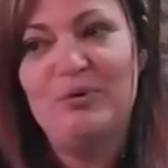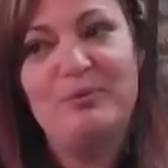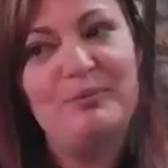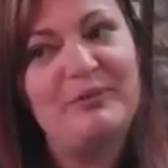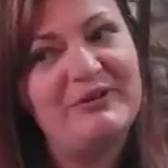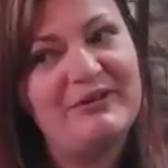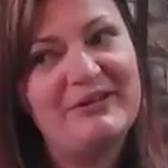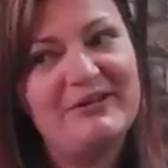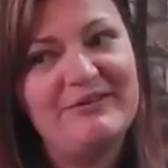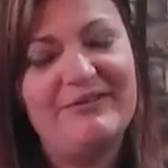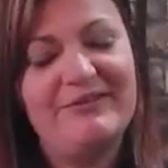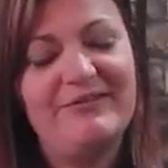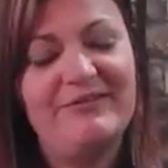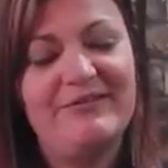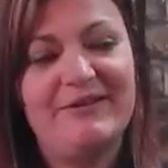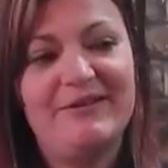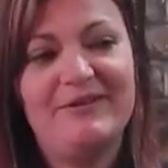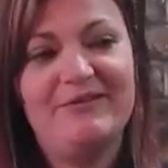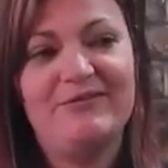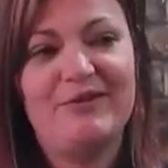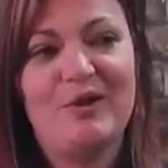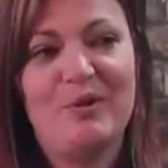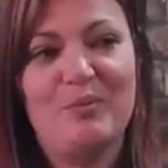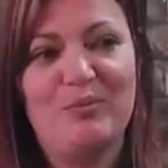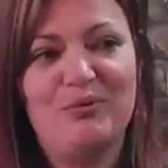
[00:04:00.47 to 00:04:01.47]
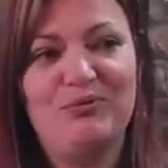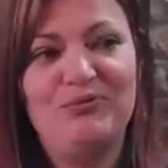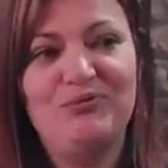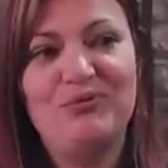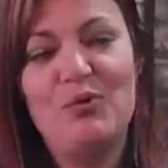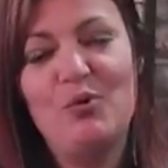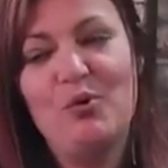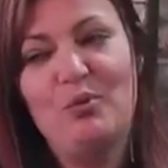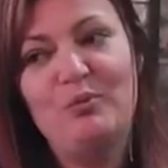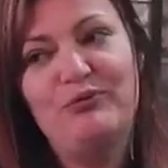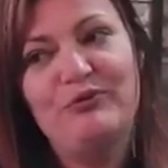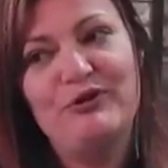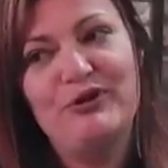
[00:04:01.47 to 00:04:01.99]
but this is the example
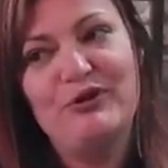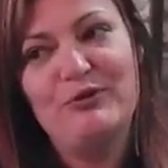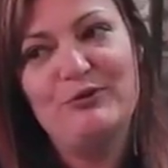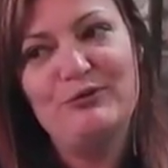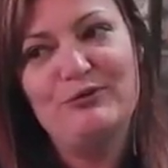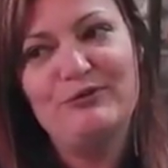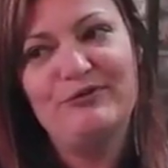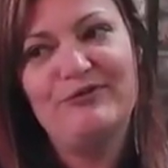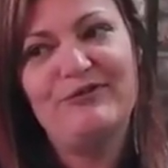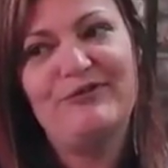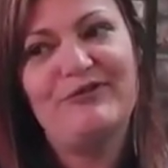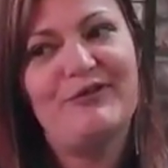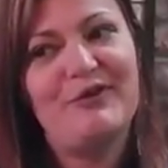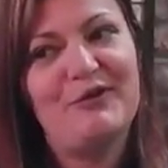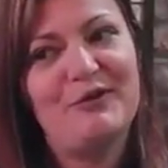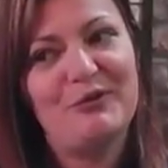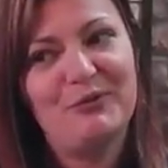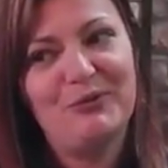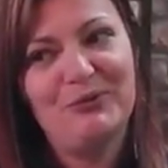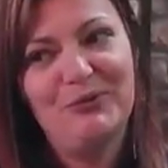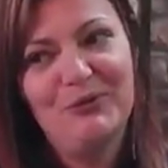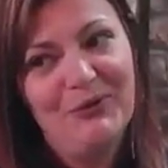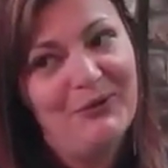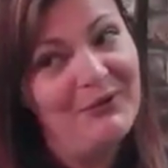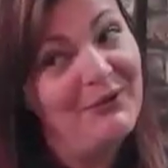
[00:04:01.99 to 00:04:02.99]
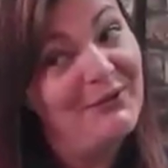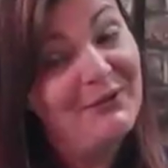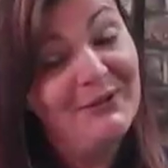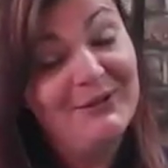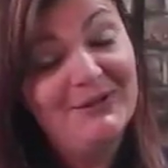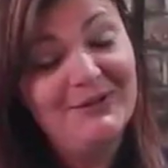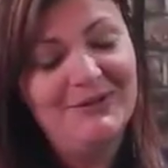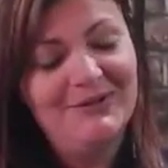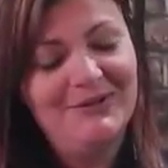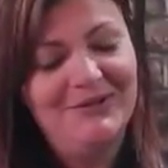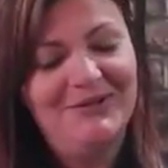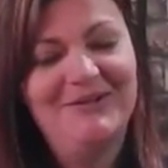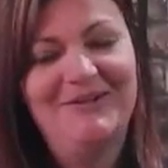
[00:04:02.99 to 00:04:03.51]
Forbes used, so
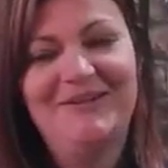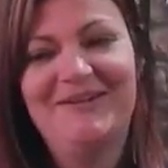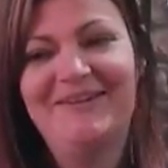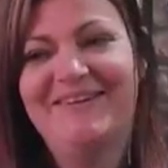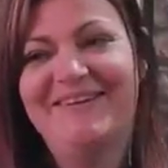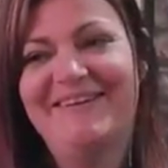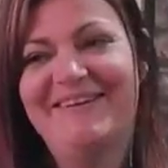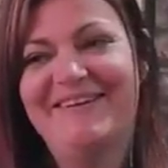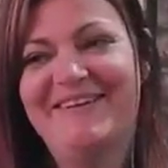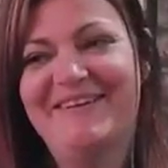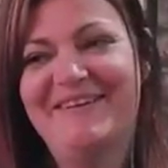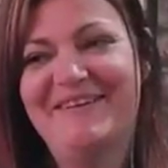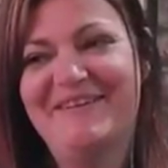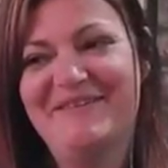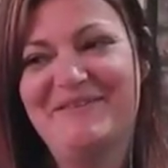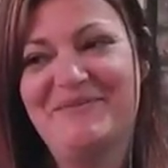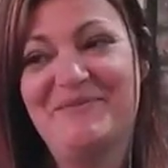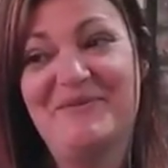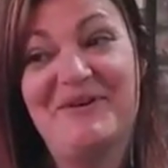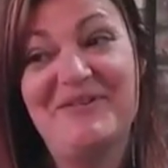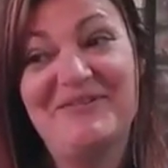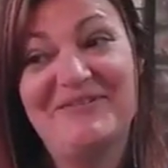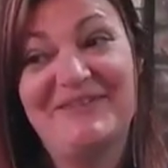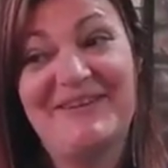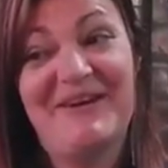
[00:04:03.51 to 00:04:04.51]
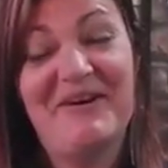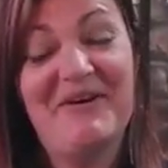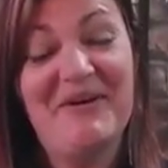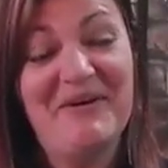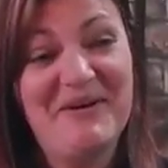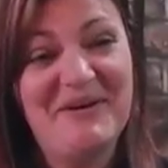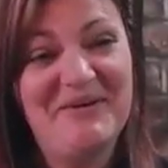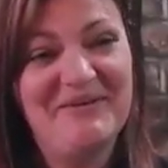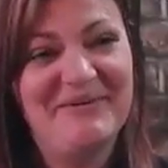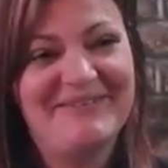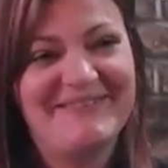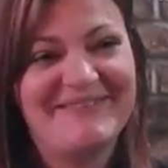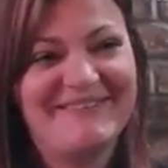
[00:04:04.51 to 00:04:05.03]
that's what I'm
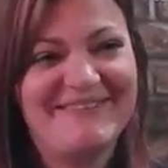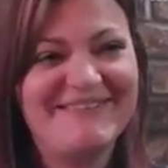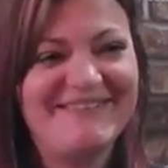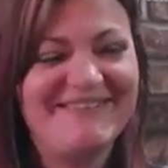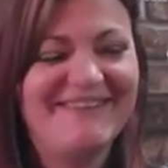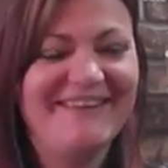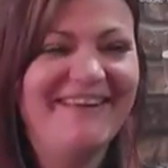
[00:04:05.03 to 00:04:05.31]
going with it.